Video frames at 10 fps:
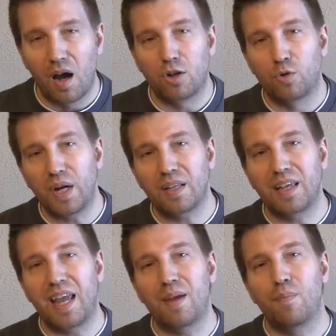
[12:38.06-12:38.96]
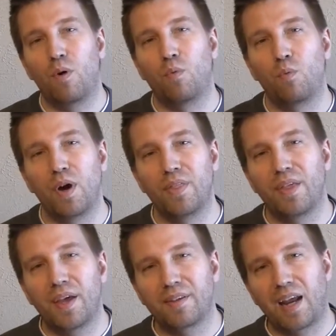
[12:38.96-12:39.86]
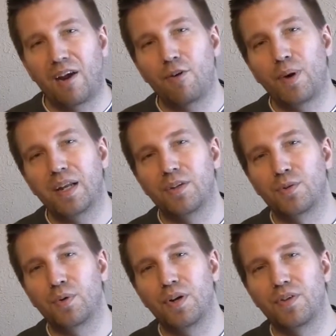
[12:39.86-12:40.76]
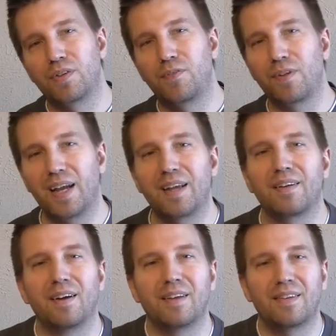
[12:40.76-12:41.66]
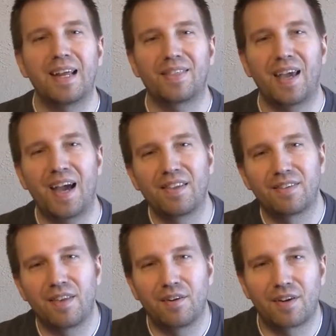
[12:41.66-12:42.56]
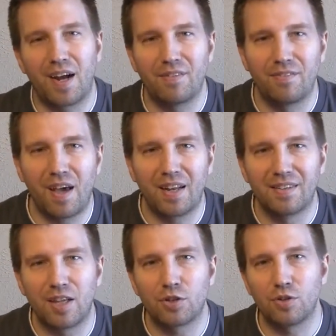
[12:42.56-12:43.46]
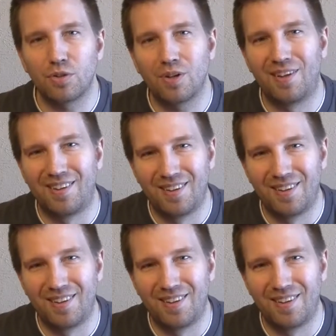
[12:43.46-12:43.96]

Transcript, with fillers: A great game, one that everybody enjoys, and if you like take that that are kind of non-intentional,